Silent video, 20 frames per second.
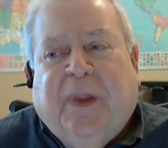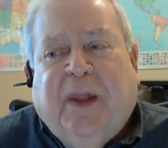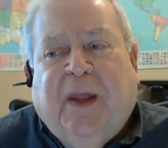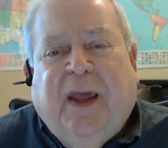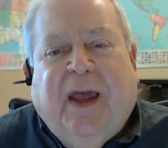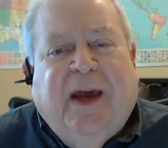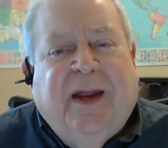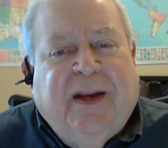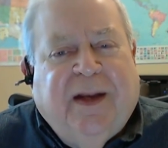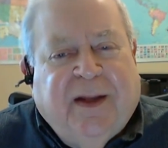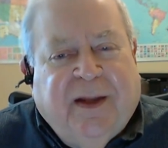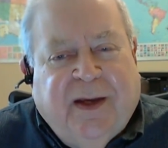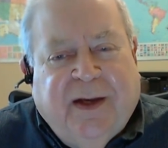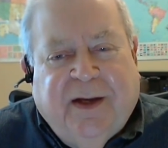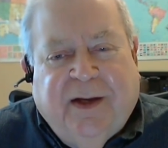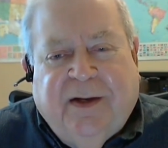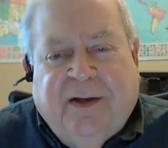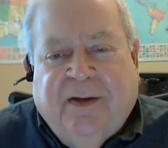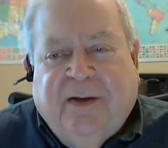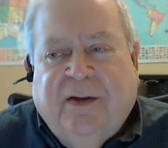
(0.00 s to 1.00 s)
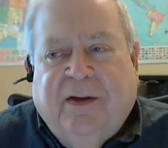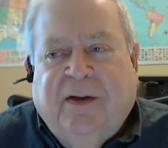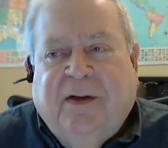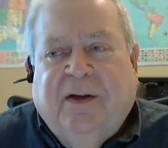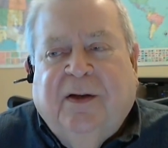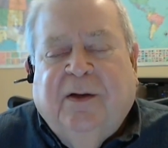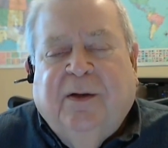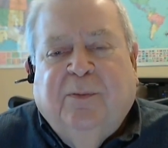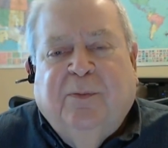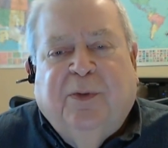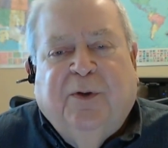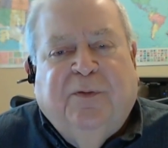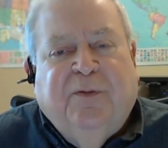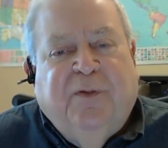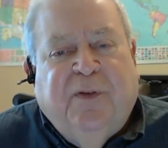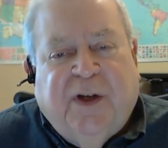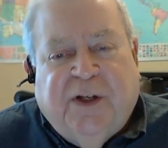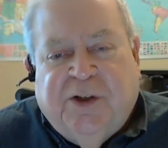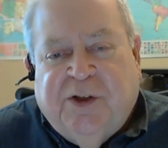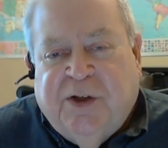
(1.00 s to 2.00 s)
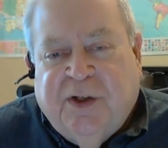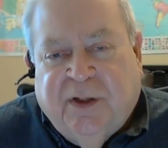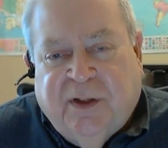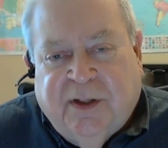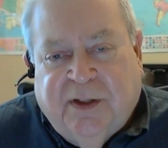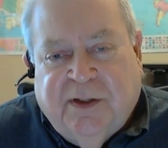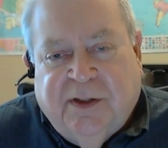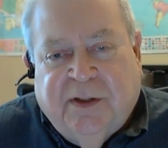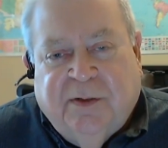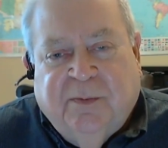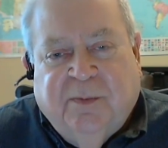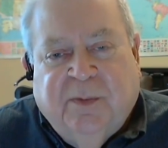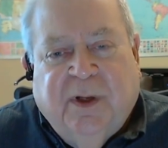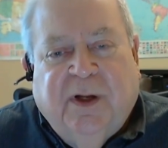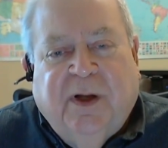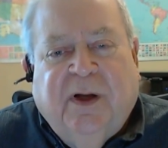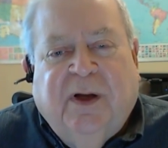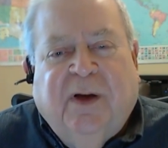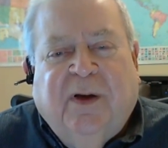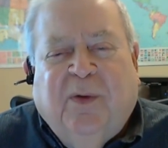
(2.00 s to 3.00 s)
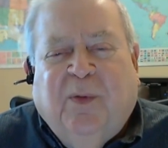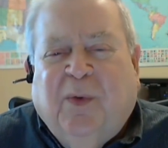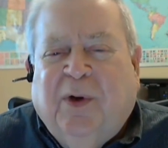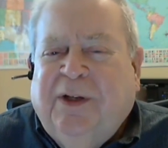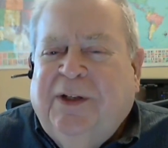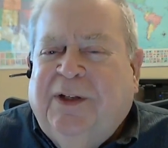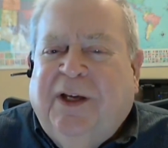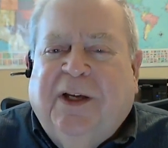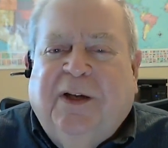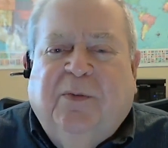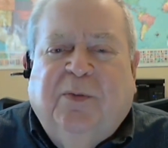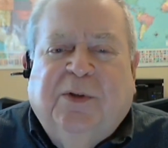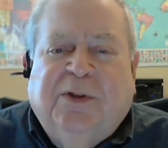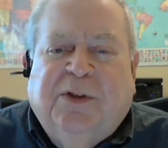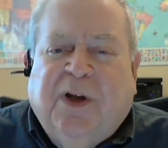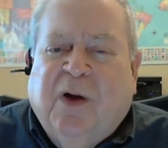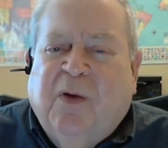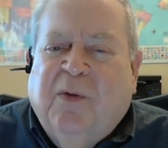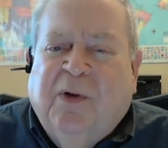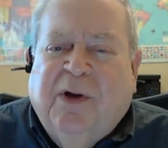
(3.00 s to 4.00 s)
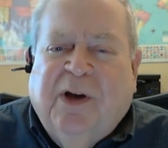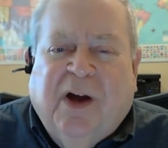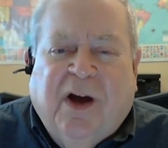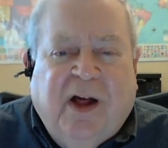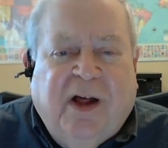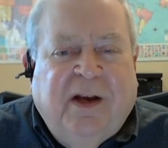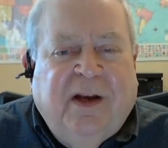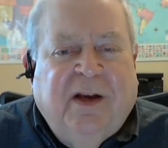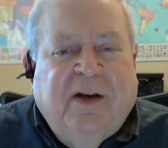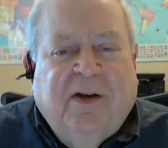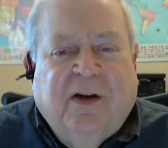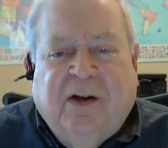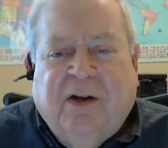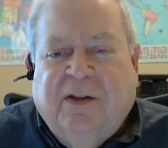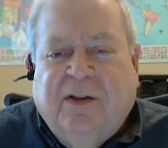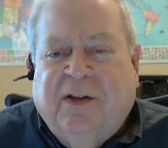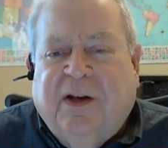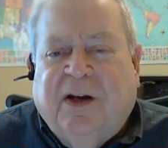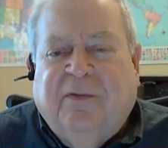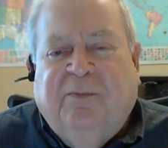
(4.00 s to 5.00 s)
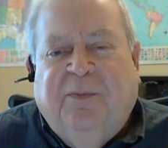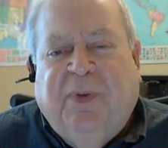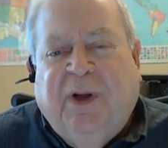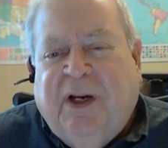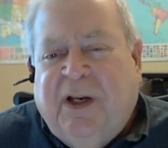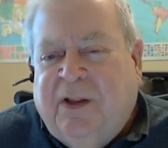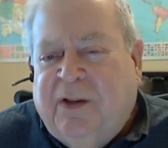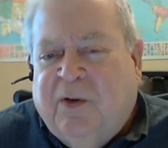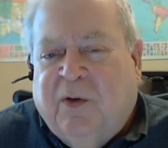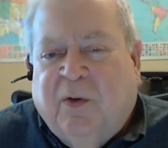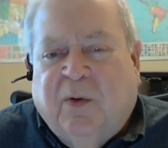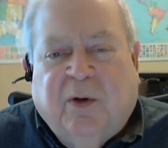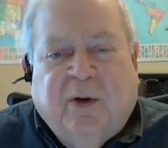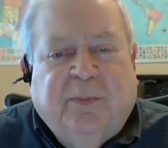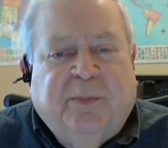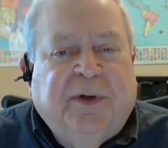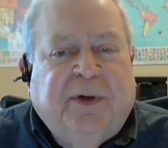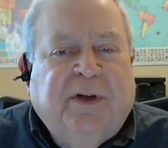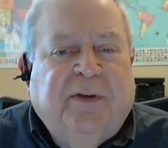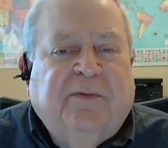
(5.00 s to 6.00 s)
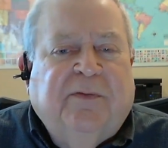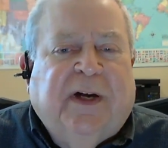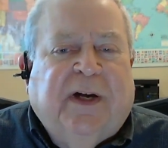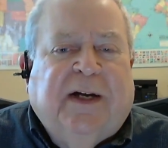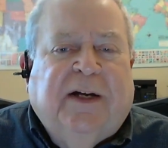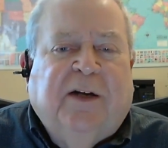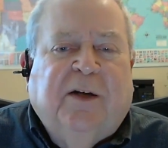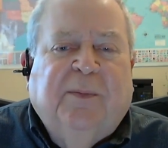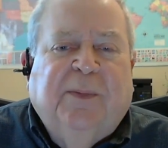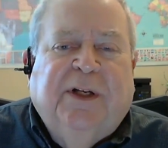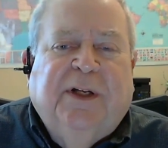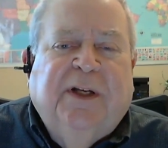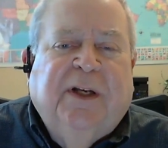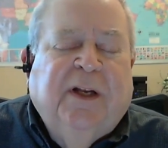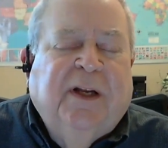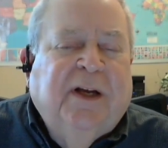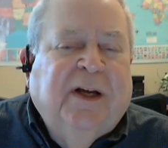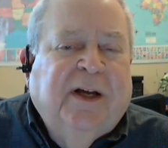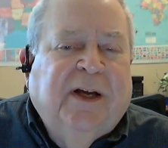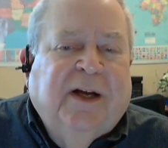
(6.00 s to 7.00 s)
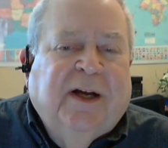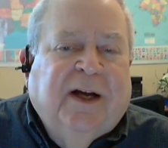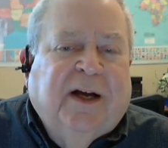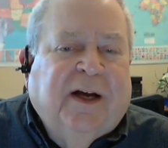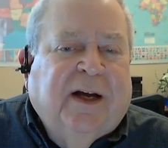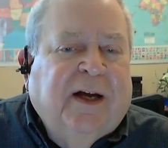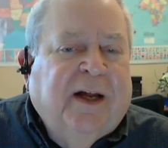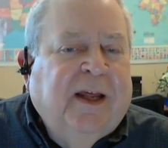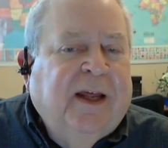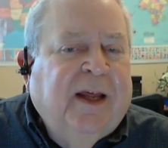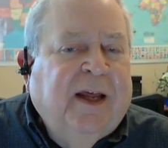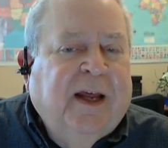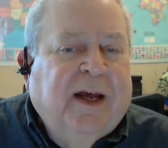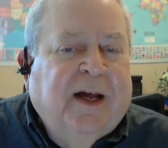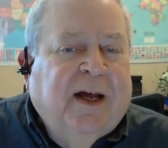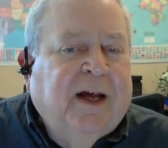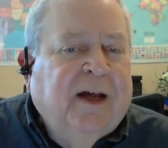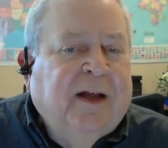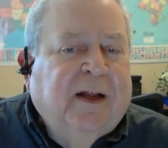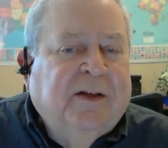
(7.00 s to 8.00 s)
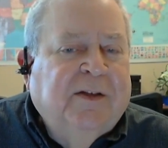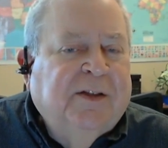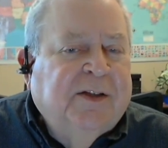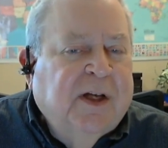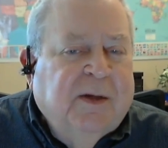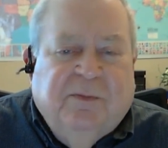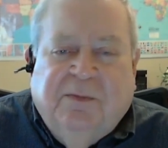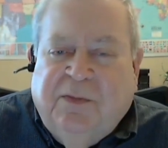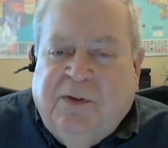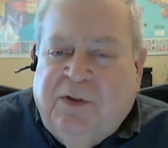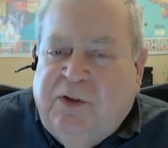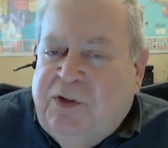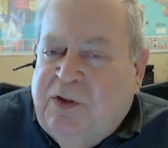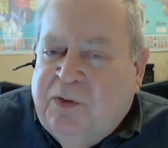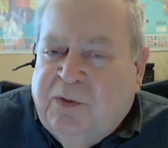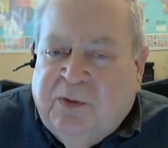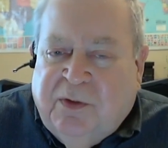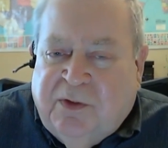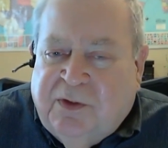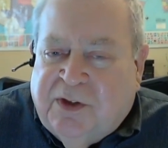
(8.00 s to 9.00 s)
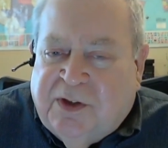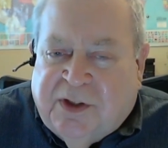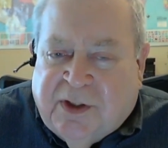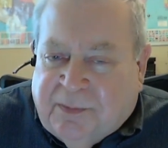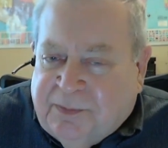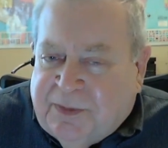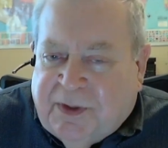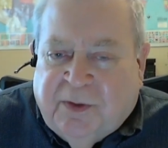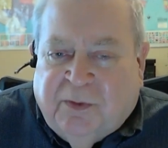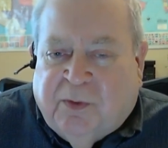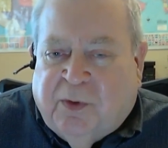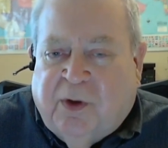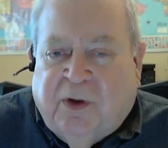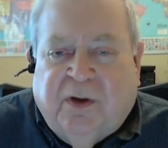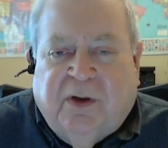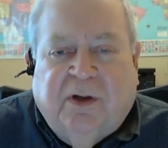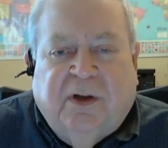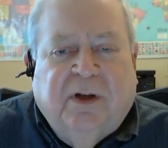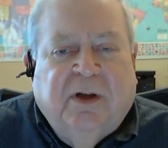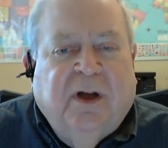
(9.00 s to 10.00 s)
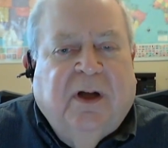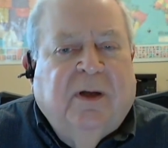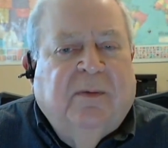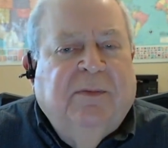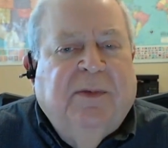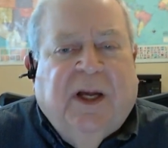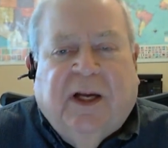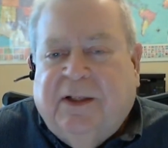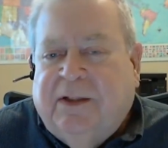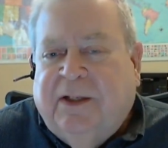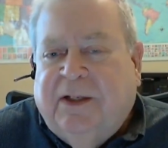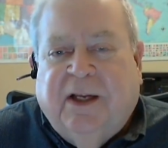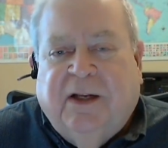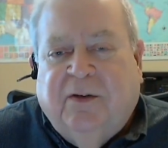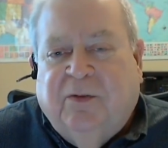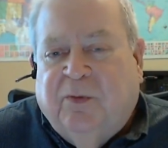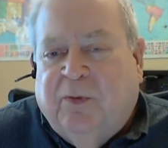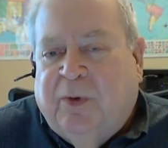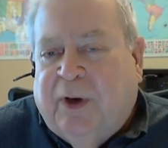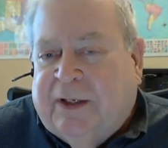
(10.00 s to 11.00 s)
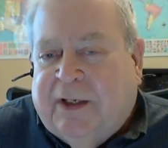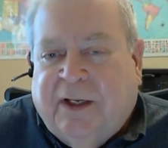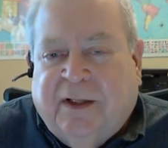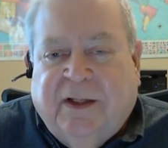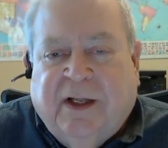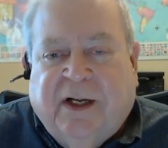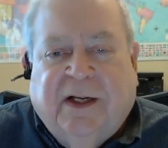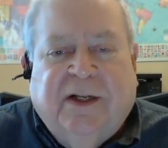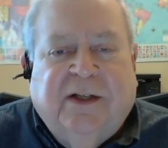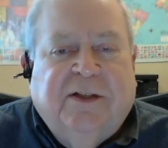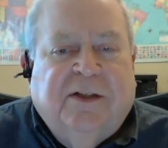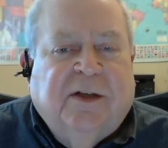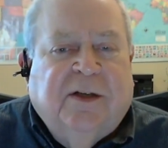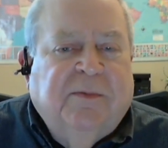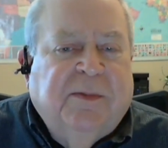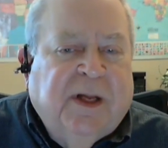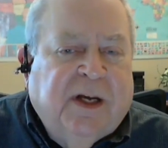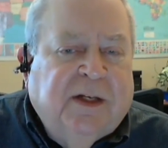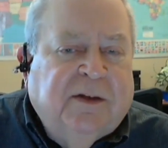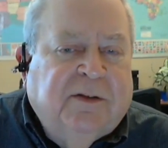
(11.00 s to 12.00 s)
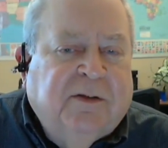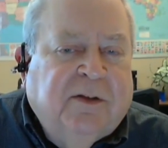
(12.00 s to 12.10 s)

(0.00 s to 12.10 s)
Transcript: etiquette, professionalism. One kid was going on and on that I've been in the corporate environment. I something doing something wrong. I'm not getting recognized. I'm not,